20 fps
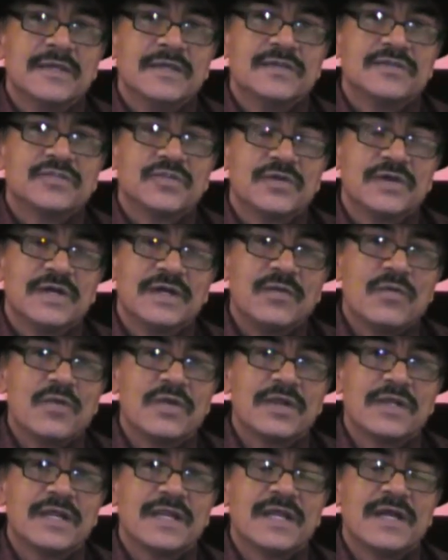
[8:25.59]
So I
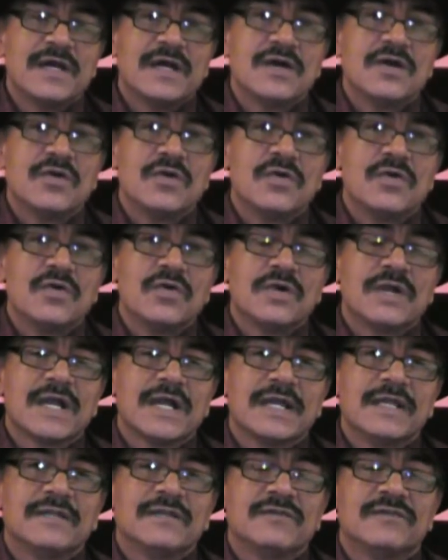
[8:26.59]
work in all
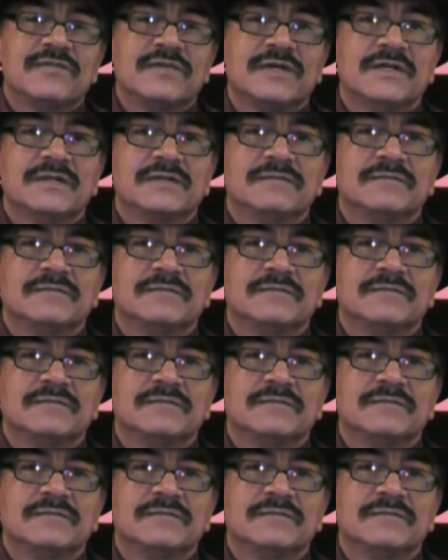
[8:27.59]
kind of